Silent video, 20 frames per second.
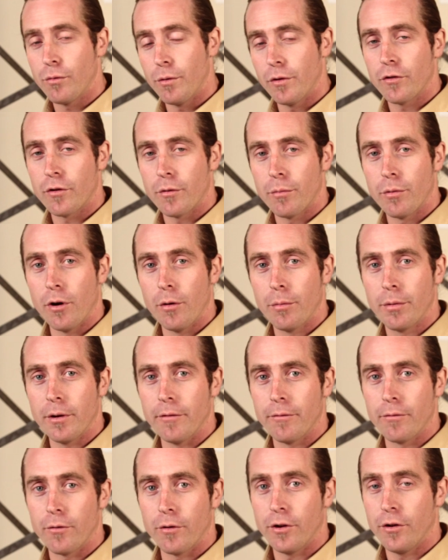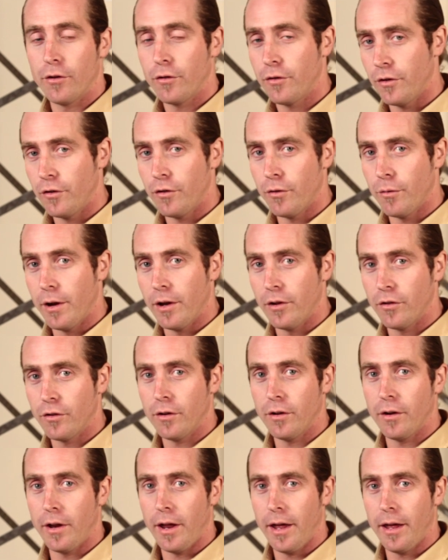ones are appropriate for your
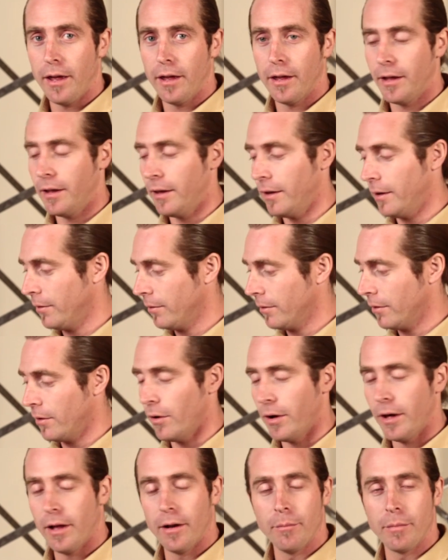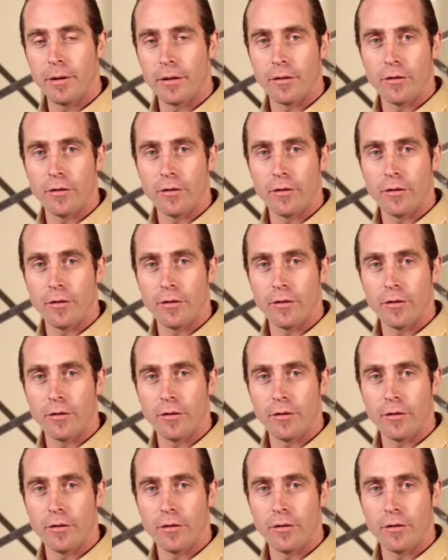situation and go ahead and pick